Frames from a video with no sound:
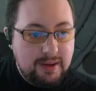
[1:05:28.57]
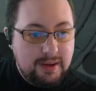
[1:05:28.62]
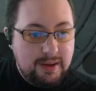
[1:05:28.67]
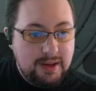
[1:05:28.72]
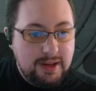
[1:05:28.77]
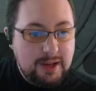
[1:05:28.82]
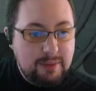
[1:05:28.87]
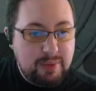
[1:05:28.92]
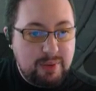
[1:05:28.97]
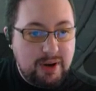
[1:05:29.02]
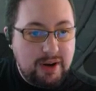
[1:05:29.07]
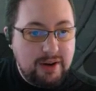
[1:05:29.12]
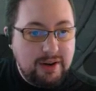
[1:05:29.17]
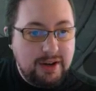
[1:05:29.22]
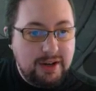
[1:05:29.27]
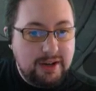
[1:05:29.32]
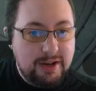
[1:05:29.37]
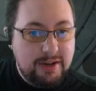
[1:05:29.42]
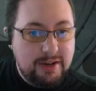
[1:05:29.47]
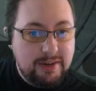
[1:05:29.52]
He got
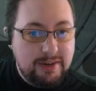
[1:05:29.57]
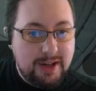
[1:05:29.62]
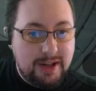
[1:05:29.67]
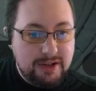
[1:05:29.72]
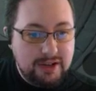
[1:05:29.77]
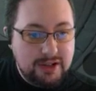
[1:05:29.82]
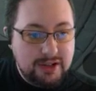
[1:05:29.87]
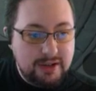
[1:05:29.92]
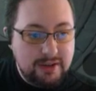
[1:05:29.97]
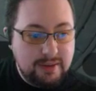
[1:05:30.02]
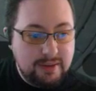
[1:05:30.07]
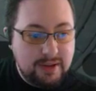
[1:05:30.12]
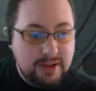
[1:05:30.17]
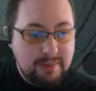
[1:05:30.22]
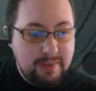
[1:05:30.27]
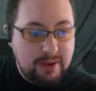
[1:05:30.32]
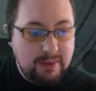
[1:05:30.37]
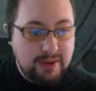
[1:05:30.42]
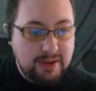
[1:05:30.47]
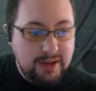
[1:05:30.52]
priority to do that. Shoot, he
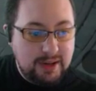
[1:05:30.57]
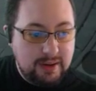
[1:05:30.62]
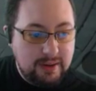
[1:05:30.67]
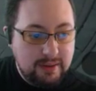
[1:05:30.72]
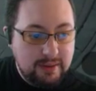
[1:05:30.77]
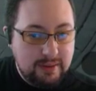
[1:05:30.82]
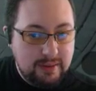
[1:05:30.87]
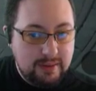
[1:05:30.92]
might win now.